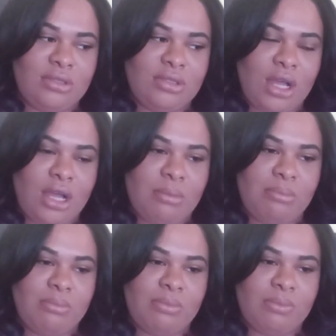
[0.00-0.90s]

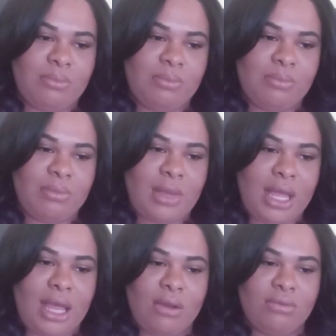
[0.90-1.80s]
come
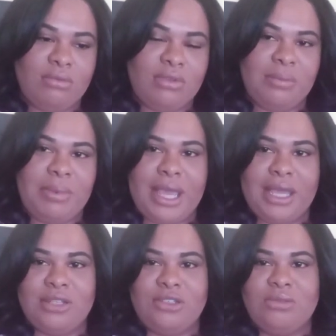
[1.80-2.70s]
out the
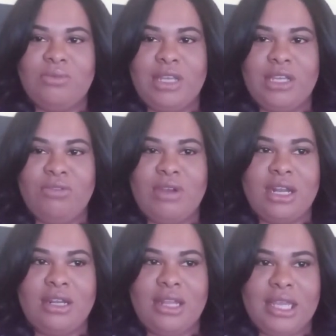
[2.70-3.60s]
package where you
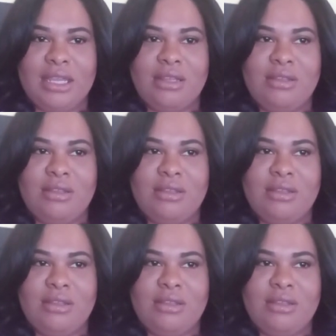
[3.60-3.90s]
gotta like